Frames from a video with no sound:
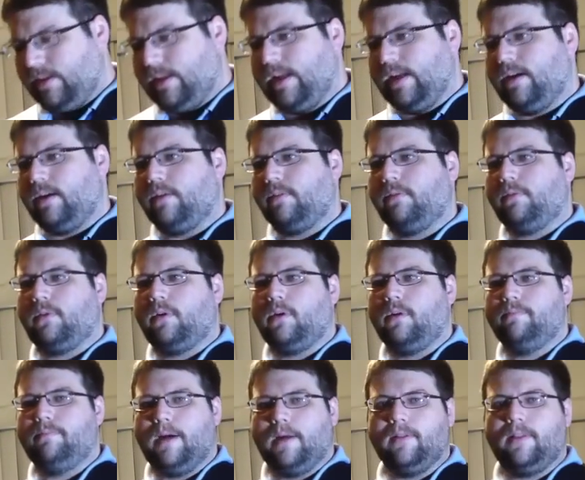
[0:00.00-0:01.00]
bracket here
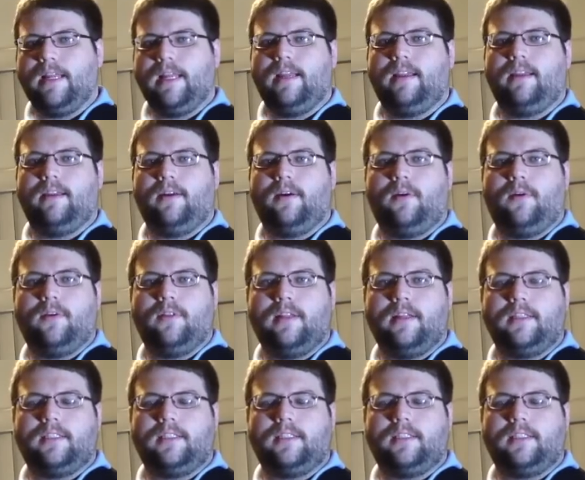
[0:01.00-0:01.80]
for mounting